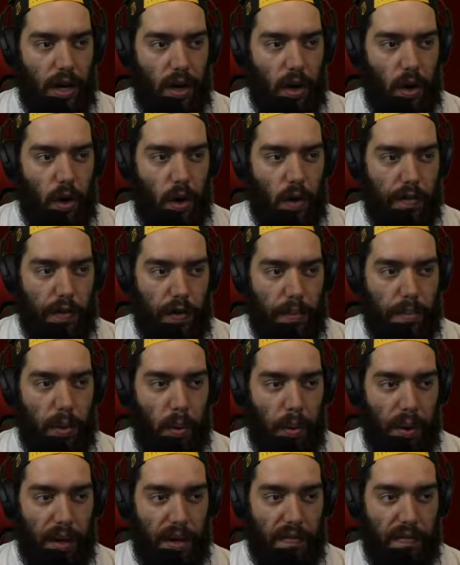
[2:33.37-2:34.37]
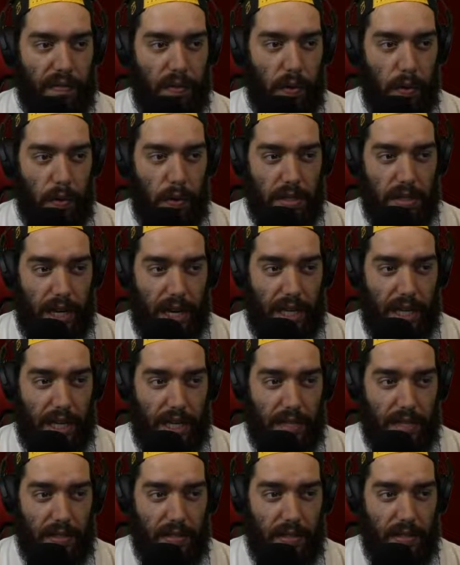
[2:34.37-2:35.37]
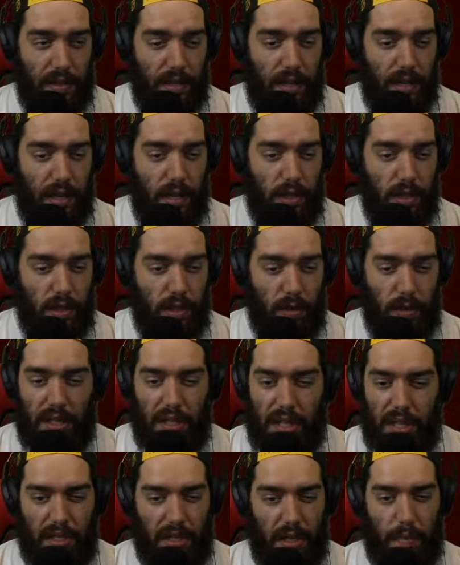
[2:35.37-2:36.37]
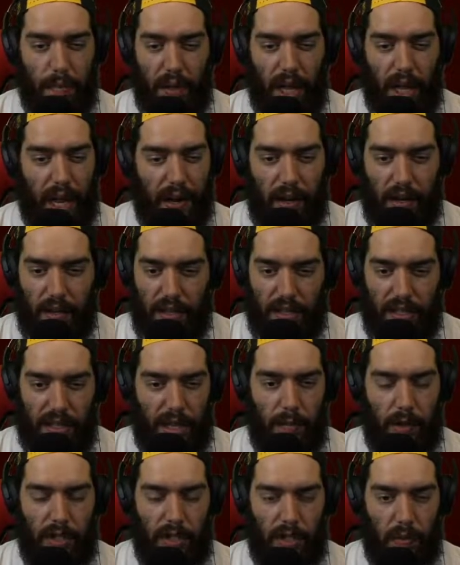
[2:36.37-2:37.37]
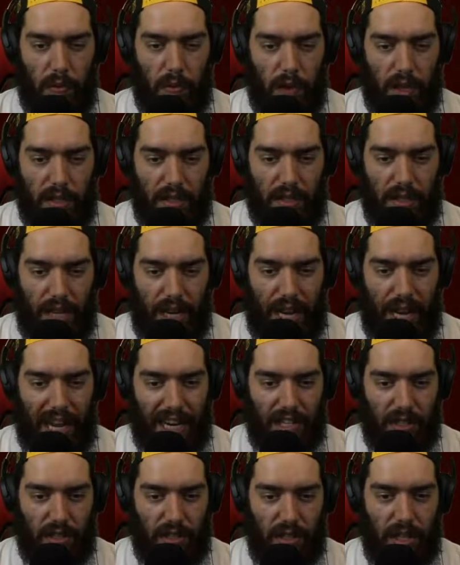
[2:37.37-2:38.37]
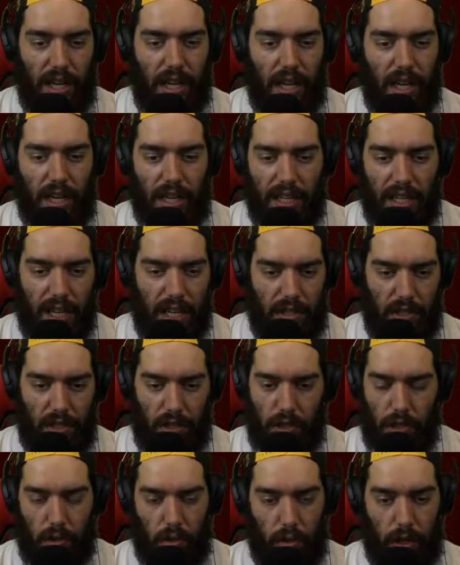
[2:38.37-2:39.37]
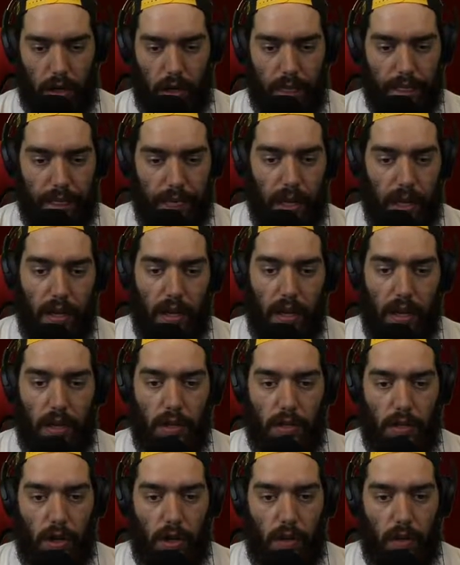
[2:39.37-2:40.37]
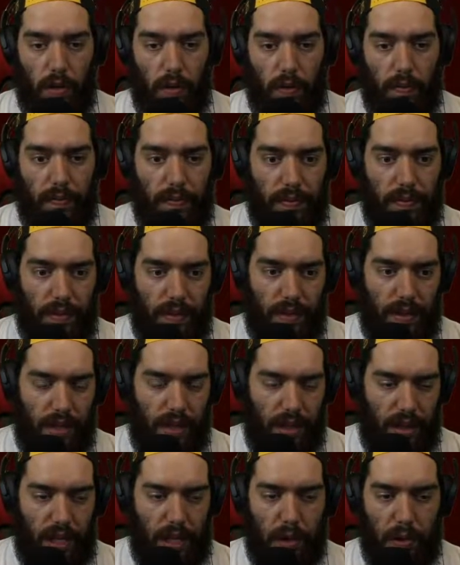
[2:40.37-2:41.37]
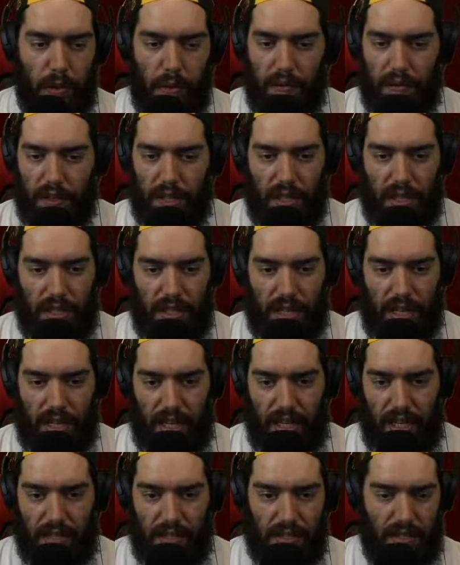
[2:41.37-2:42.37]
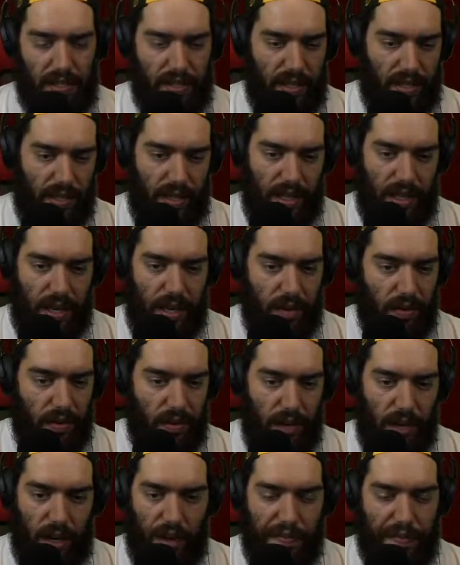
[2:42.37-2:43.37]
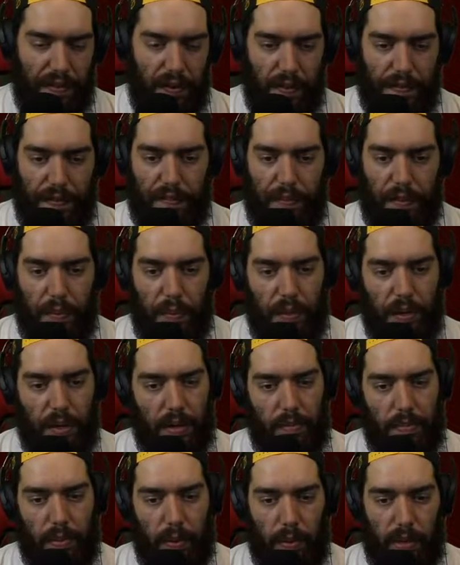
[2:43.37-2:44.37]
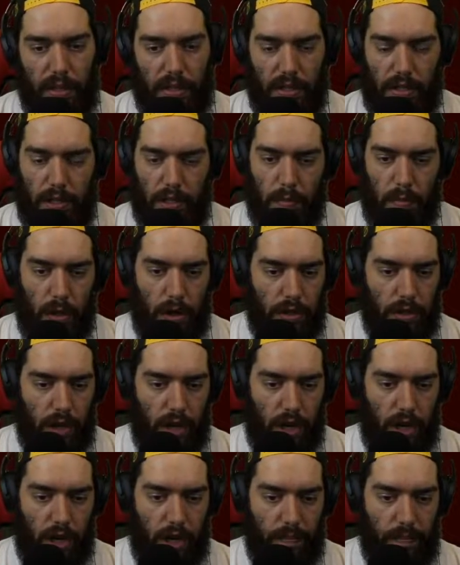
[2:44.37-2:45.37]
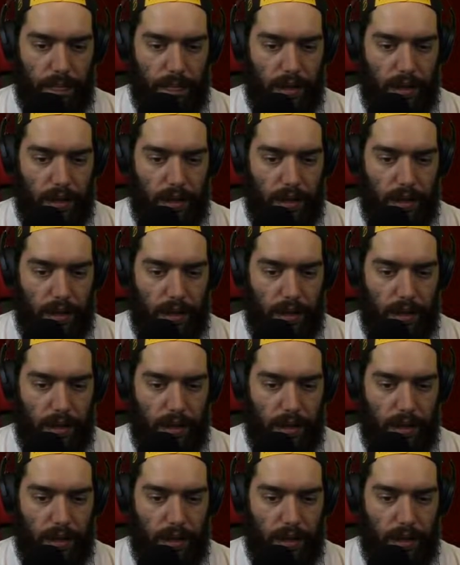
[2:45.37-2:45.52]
over 0.4 seconds. So it doesn't apply all the damage at once, it actually cuts it short. So the equivalent is, you know, a 451 poison small charm